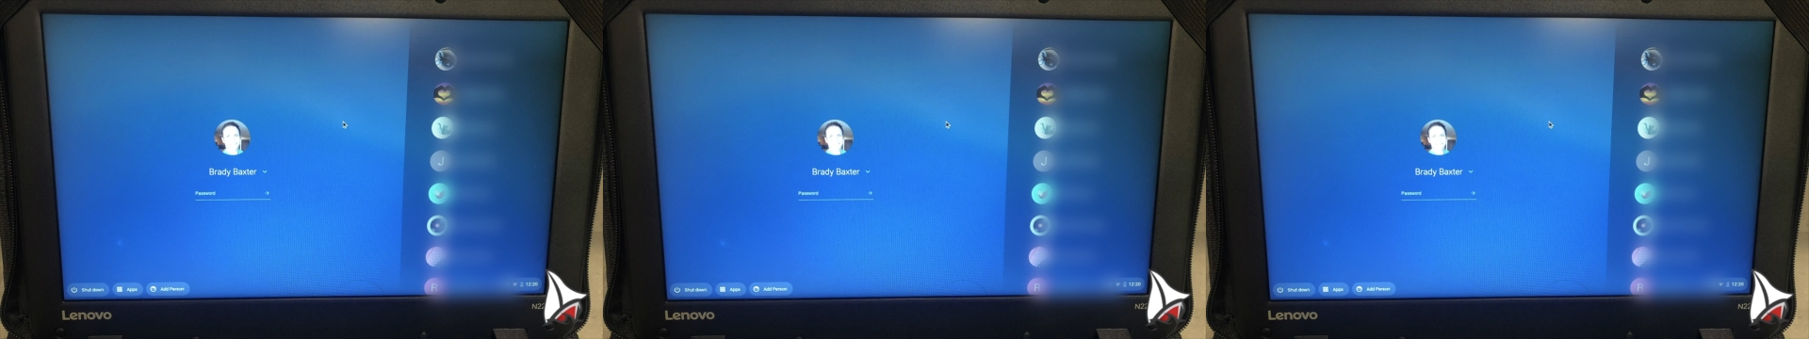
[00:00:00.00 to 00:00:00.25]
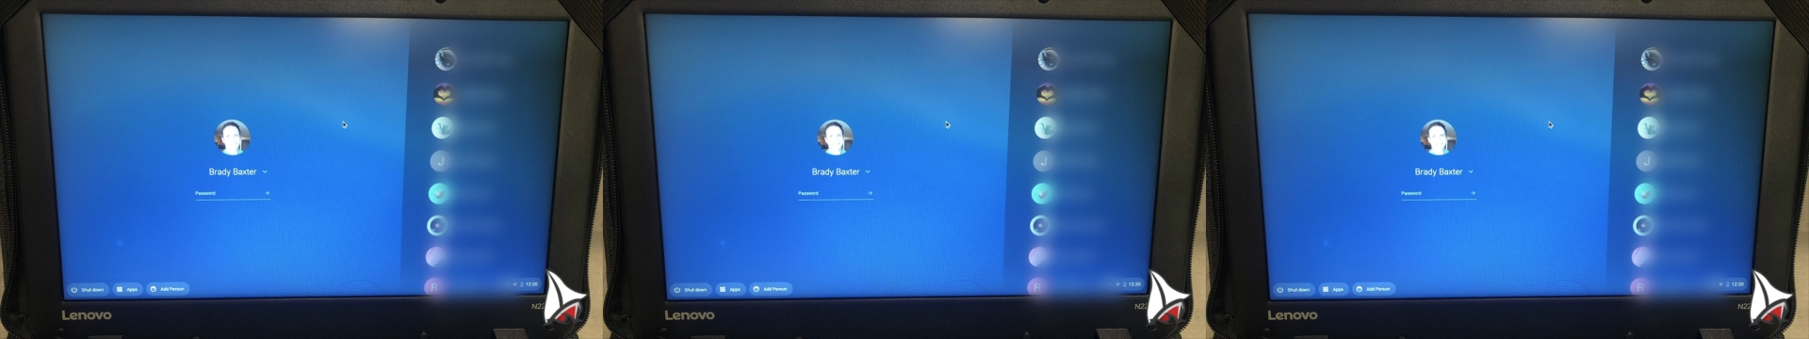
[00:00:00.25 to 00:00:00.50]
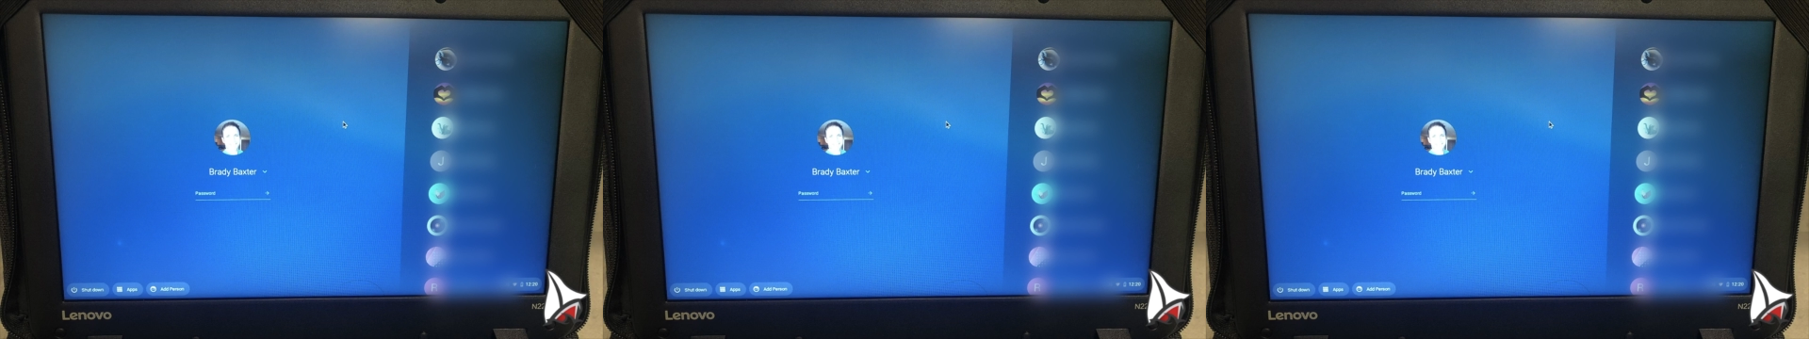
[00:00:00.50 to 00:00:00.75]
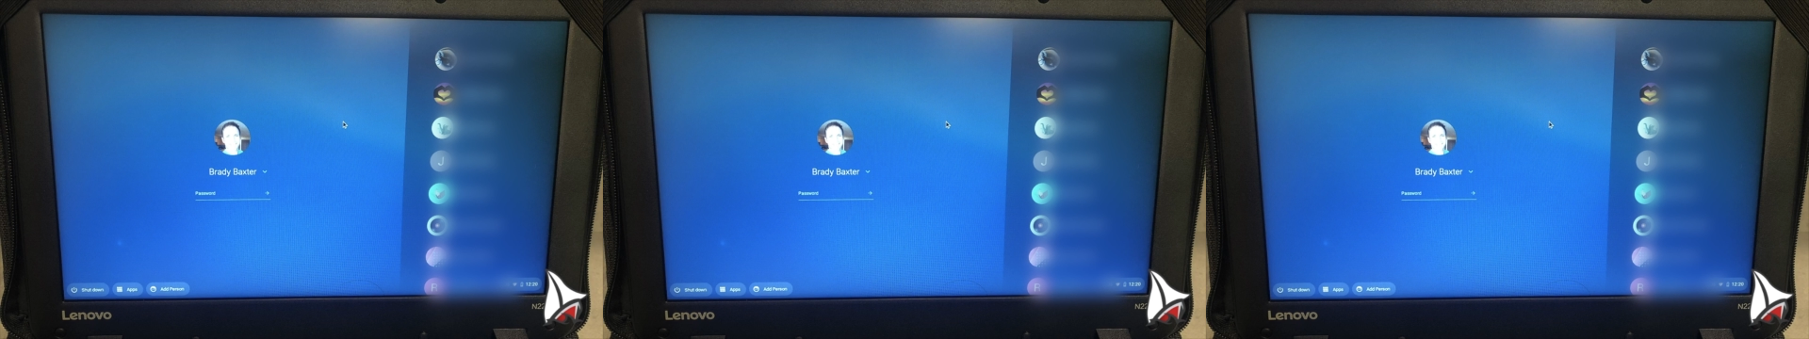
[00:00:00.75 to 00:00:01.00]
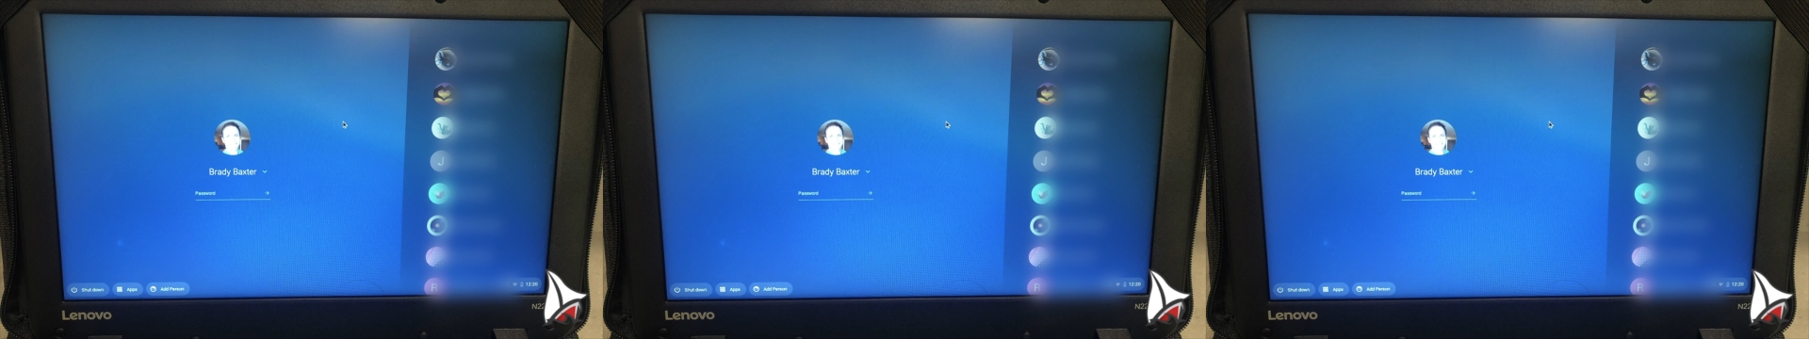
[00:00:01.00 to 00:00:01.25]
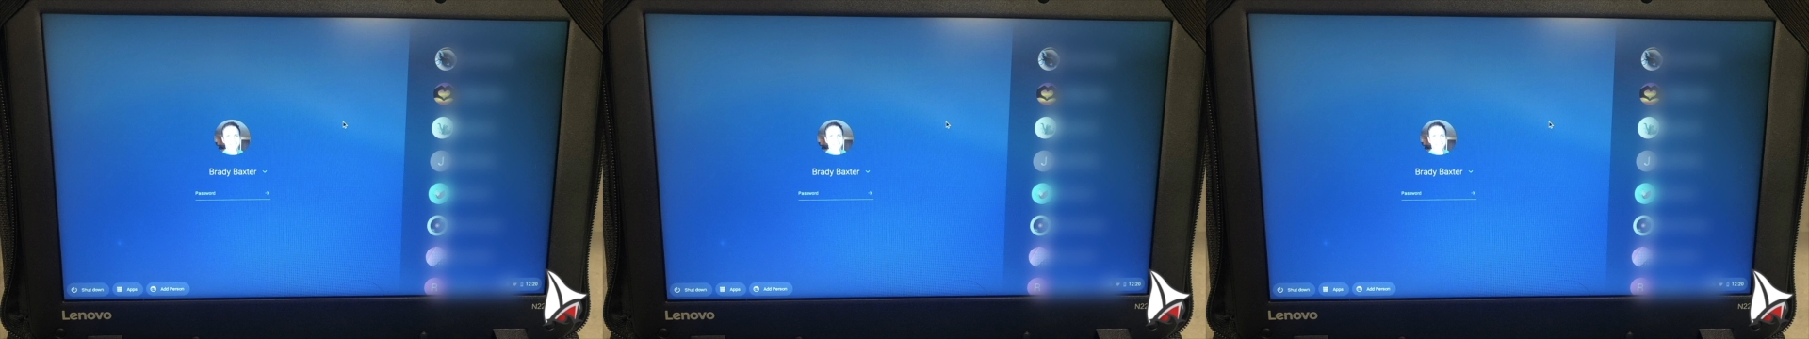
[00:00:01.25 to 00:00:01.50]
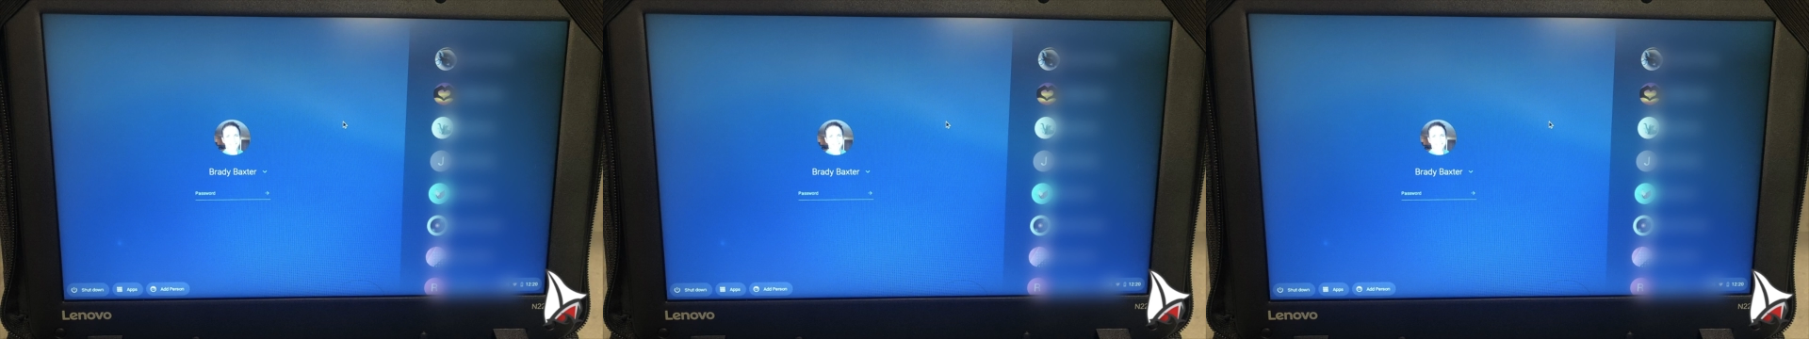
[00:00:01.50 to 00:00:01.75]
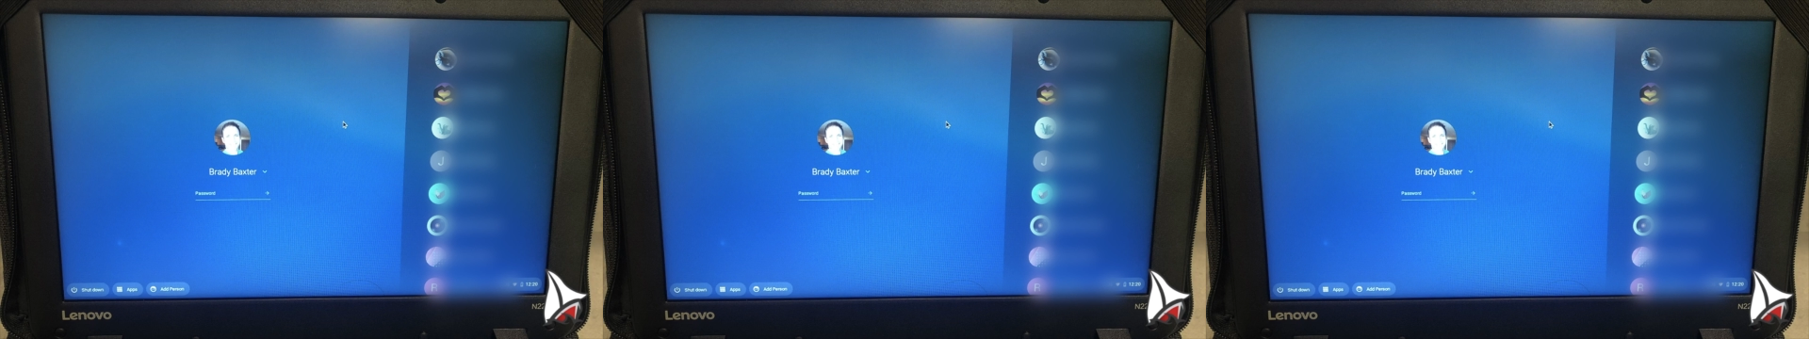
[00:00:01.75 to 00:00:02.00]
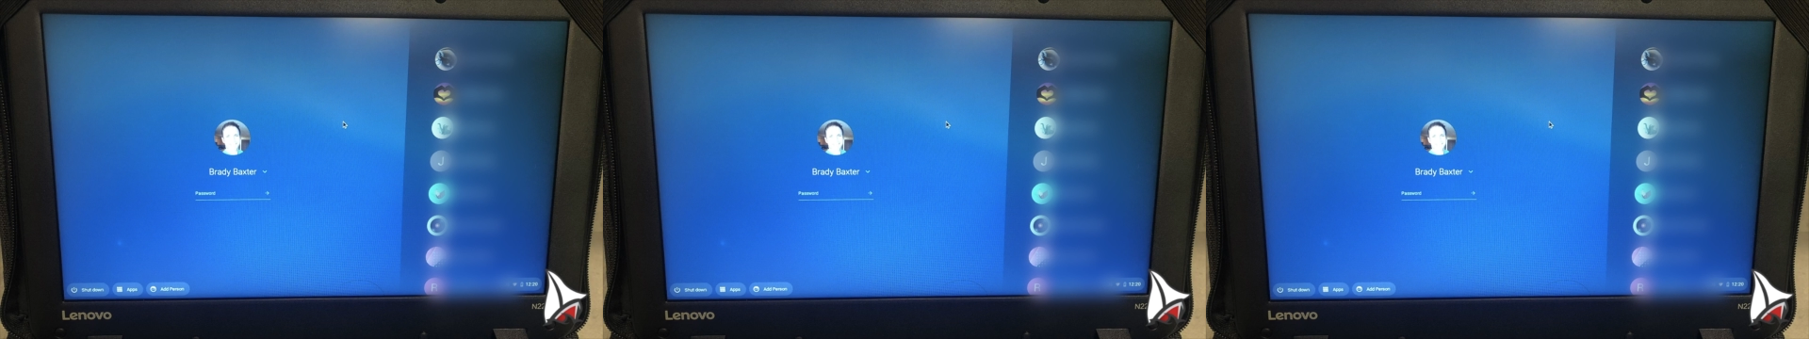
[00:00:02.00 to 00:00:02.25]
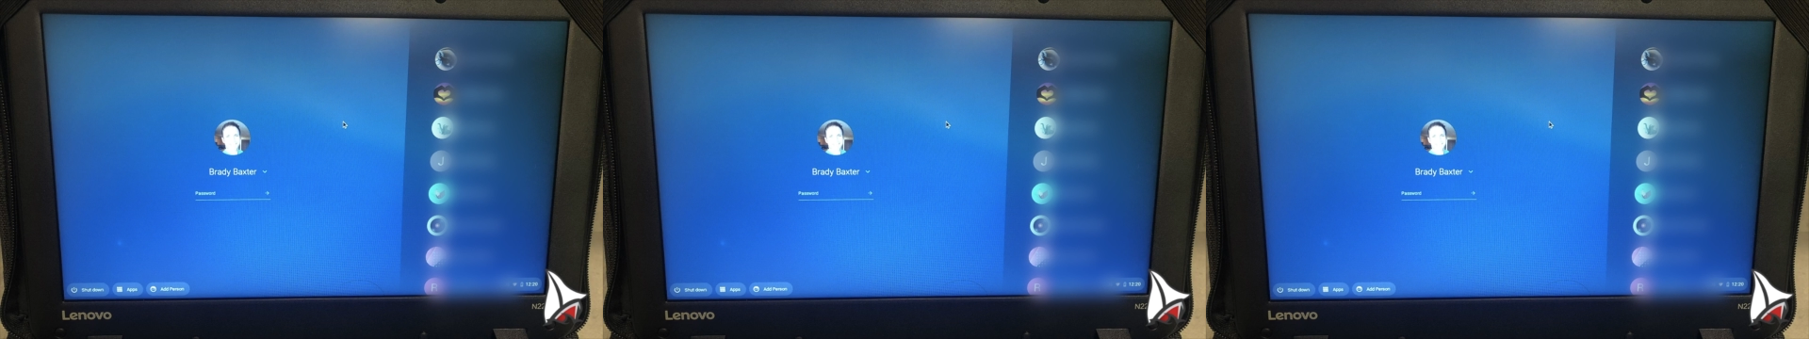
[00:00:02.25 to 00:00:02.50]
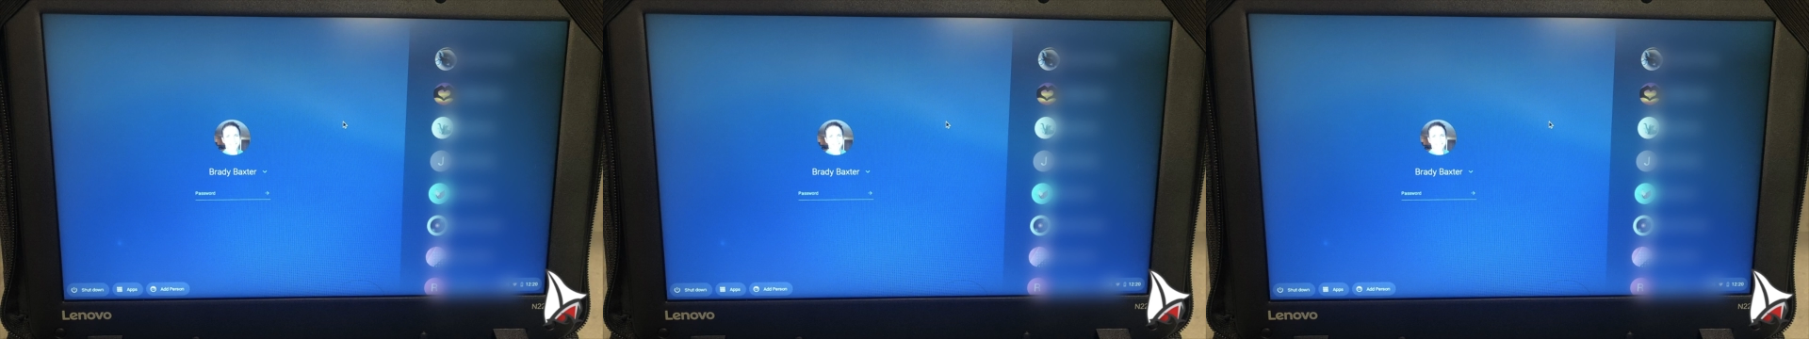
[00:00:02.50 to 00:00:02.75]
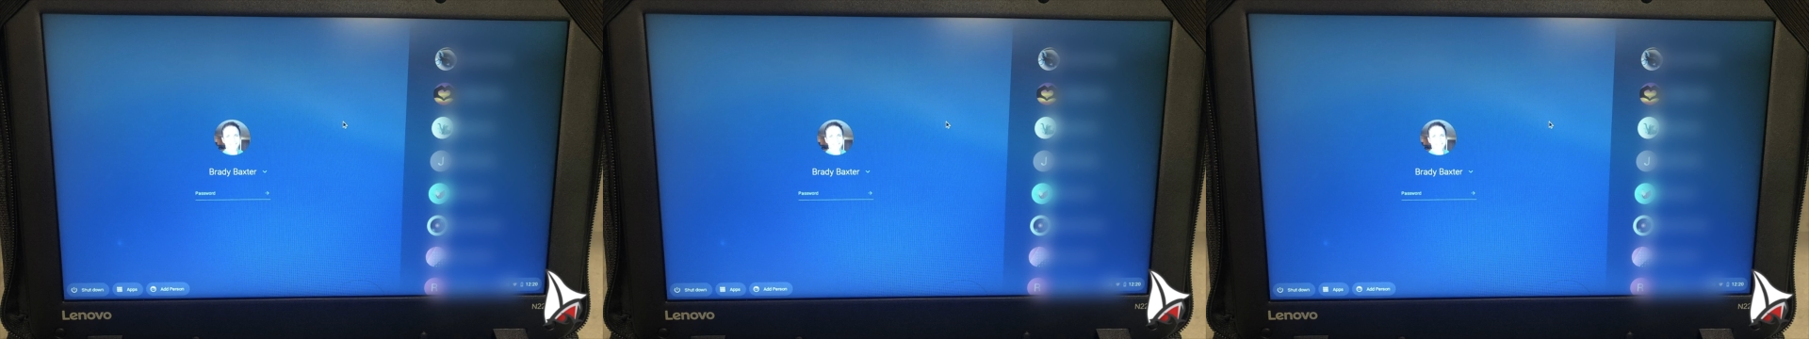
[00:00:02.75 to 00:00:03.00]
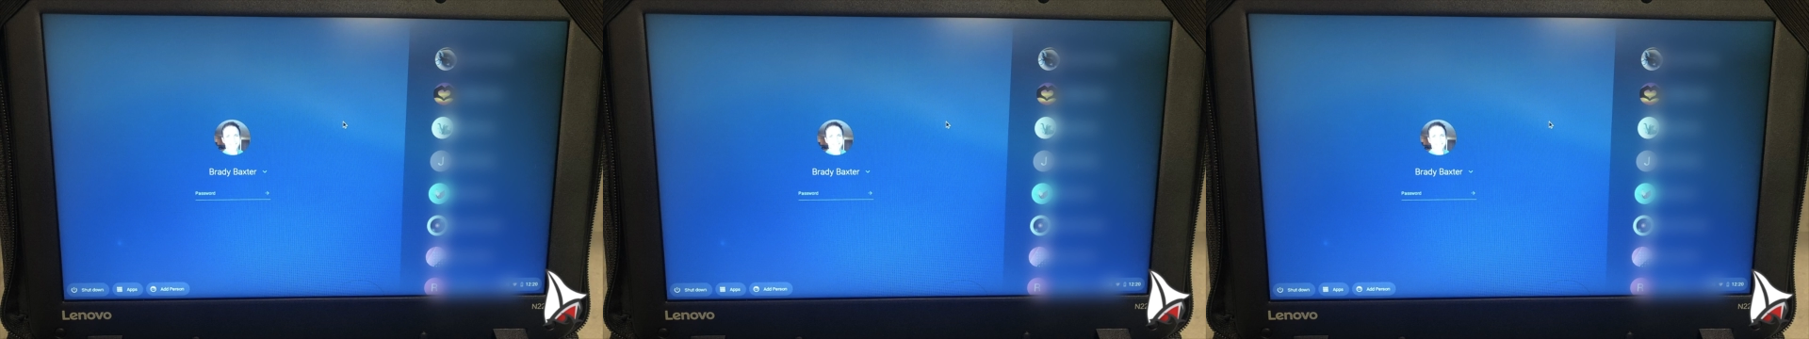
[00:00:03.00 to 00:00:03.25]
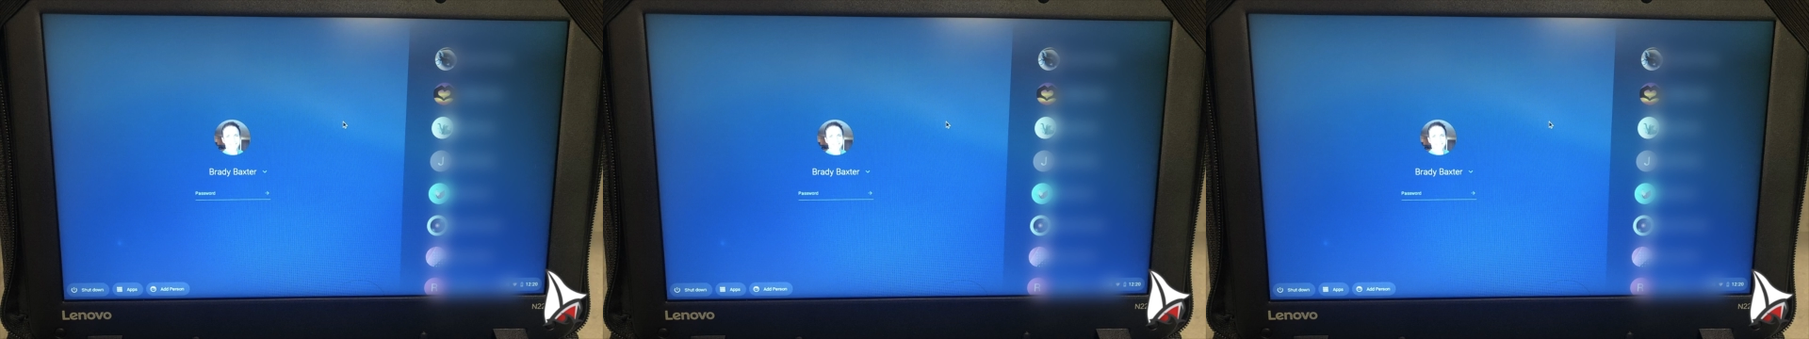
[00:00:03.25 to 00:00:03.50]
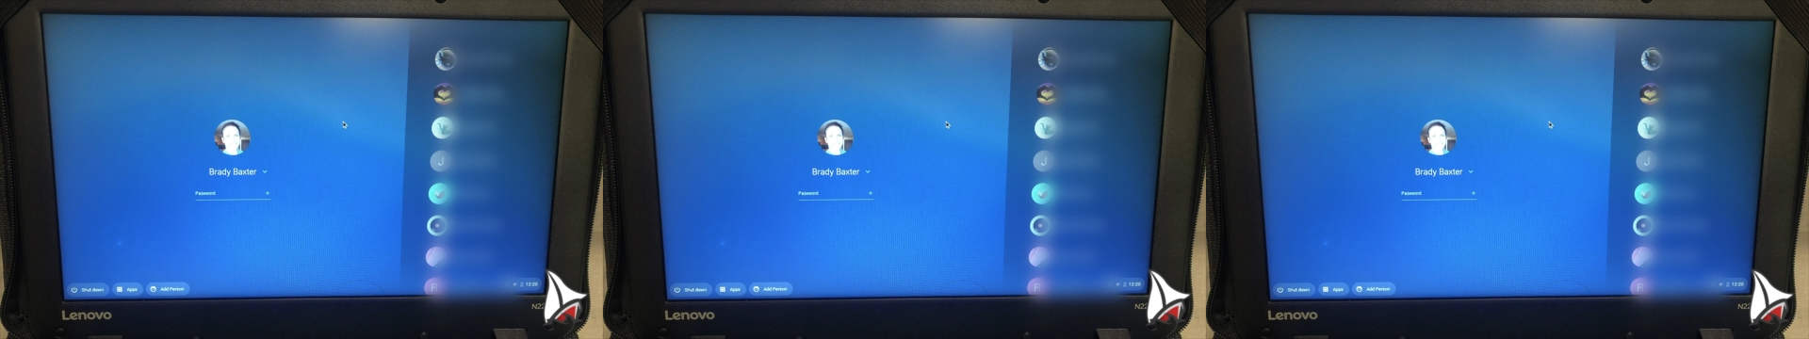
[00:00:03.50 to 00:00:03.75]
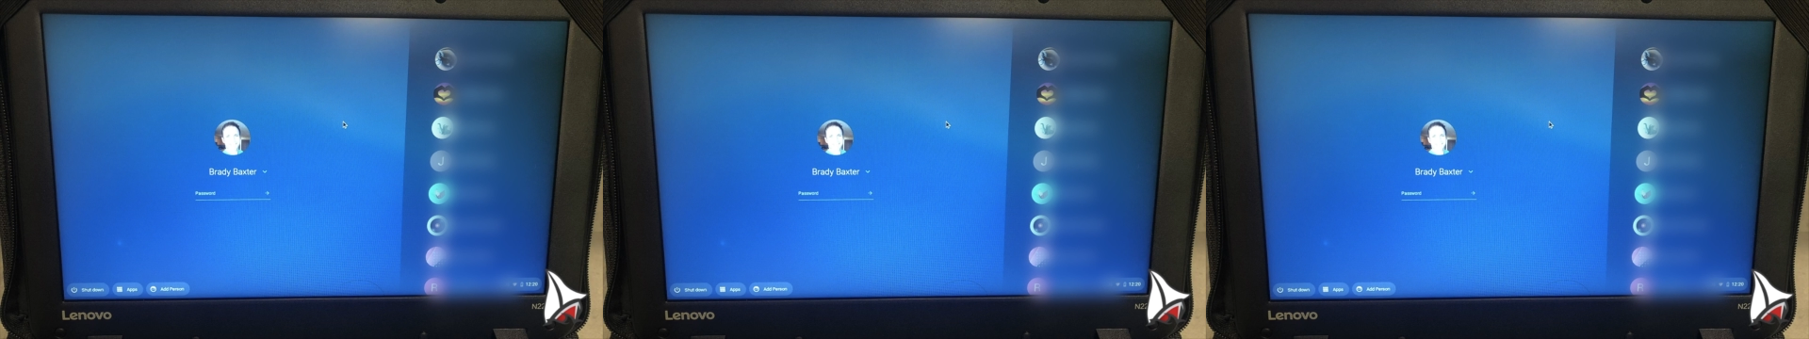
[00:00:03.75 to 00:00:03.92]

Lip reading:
[unreadable: no face in view]